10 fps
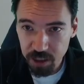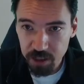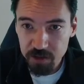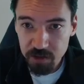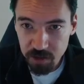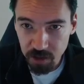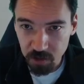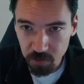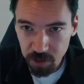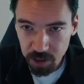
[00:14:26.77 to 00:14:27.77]

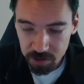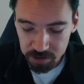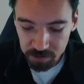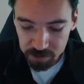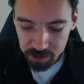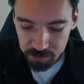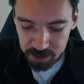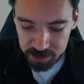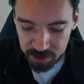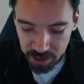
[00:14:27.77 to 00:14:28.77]
So the
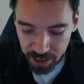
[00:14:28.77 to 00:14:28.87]
limit